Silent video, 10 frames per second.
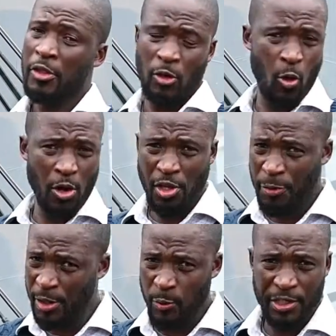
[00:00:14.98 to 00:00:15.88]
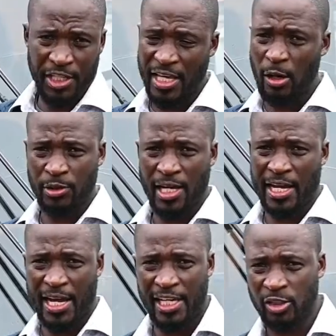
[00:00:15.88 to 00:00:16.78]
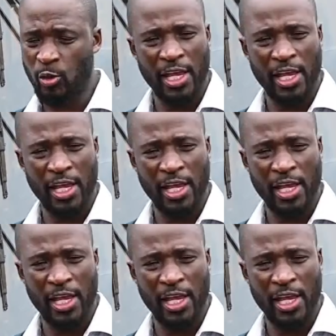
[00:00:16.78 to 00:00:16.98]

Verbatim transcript: The only thing we need out there guys,